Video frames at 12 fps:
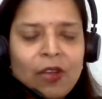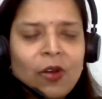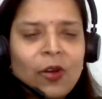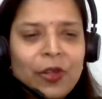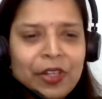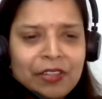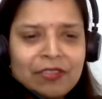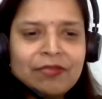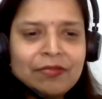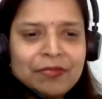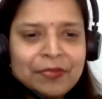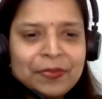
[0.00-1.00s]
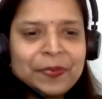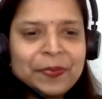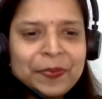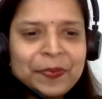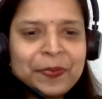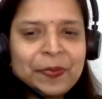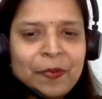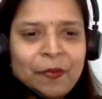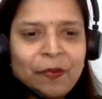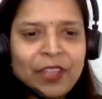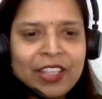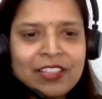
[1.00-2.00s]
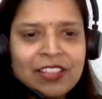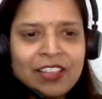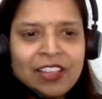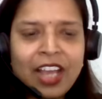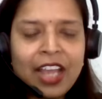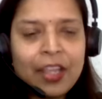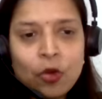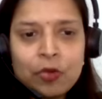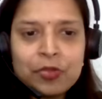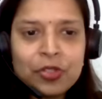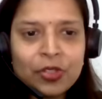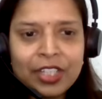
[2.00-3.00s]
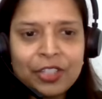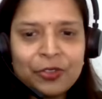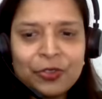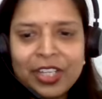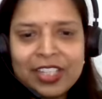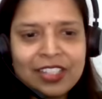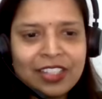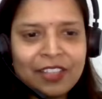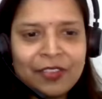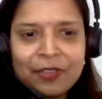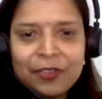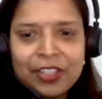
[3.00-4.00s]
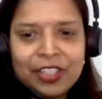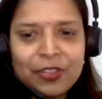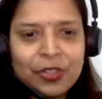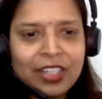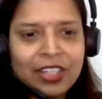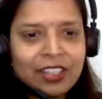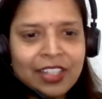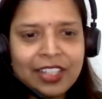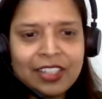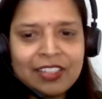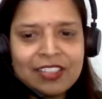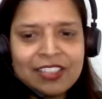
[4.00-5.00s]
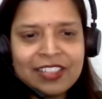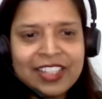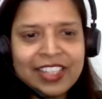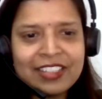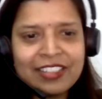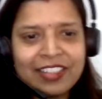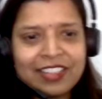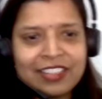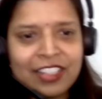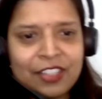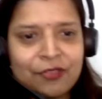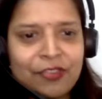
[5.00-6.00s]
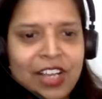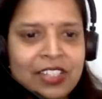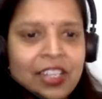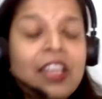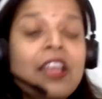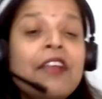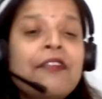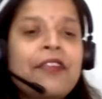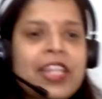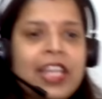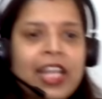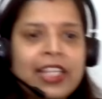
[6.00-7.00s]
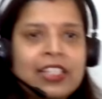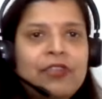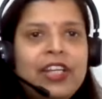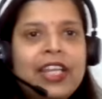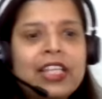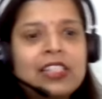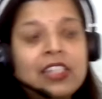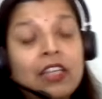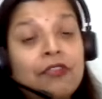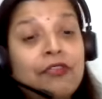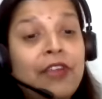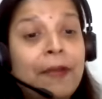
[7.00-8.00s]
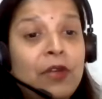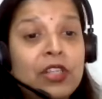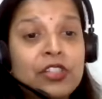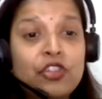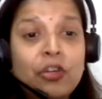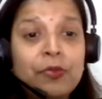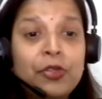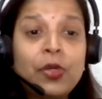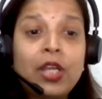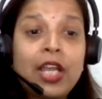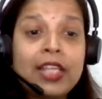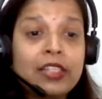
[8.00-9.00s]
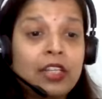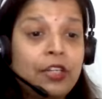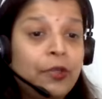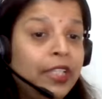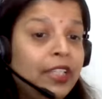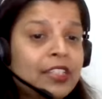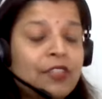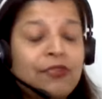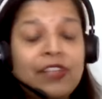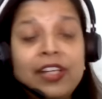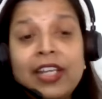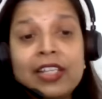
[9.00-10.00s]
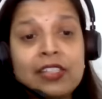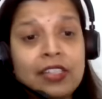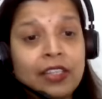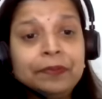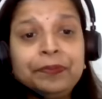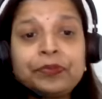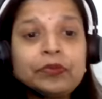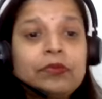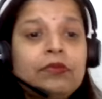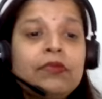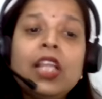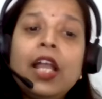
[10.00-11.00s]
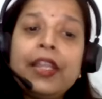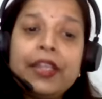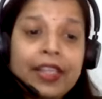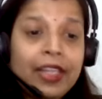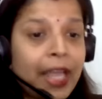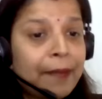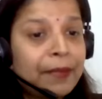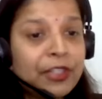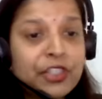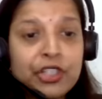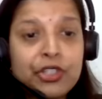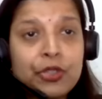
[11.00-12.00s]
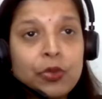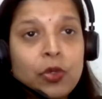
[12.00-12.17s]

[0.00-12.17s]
Or yes, I hope so that you guys are giving very good and correct answers. Yes, yes, yes, fast. Very nice. Fantastic. A fabulous job you guys are doing. Yes, fantastic. I really appreciate you.